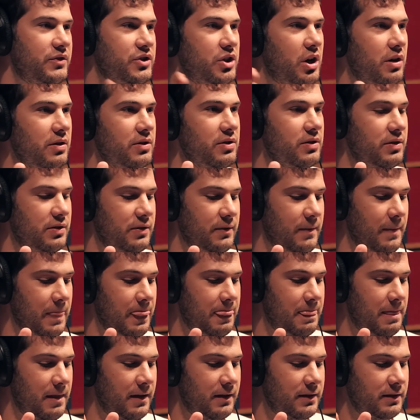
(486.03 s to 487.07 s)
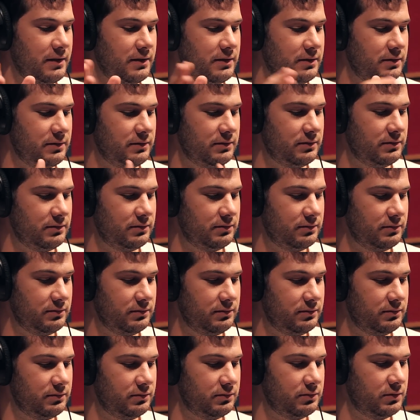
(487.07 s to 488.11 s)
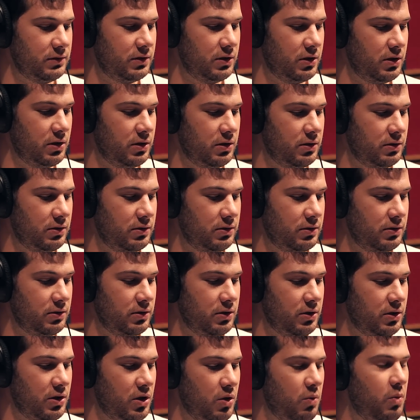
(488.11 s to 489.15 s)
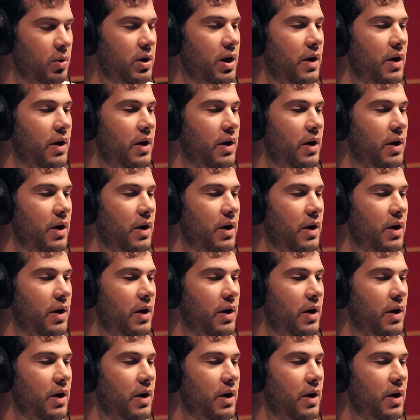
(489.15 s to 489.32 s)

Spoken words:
No, it's not. No. This is you asked me. So why don't?